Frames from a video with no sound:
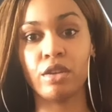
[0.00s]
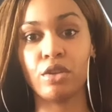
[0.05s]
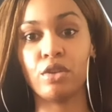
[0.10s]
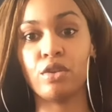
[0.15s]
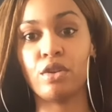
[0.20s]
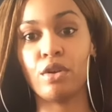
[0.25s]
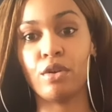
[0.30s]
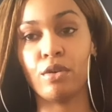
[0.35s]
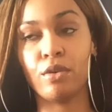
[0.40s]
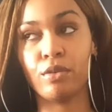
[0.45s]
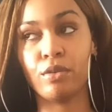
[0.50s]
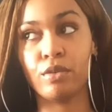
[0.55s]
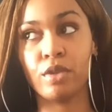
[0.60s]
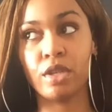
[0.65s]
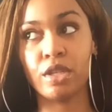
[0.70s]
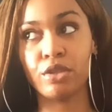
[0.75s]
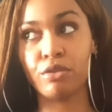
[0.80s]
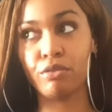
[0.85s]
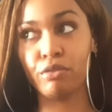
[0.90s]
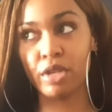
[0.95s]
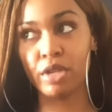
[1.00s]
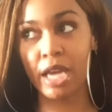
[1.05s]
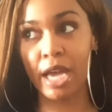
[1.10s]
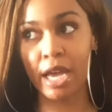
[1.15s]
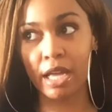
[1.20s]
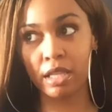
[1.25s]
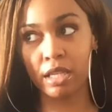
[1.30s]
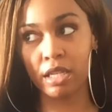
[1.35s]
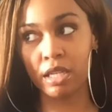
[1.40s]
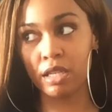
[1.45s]
You know, this
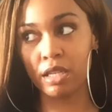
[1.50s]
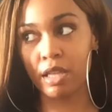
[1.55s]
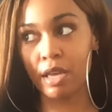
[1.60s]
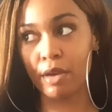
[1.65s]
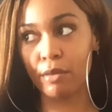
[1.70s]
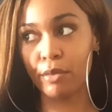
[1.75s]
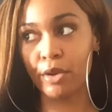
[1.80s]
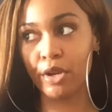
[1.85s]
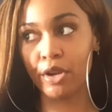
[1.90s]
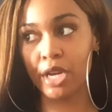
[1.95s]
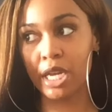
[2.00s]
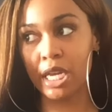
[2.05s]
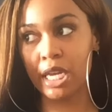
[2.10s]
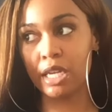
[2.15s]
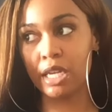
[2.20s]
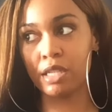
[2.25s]
reality that we are in,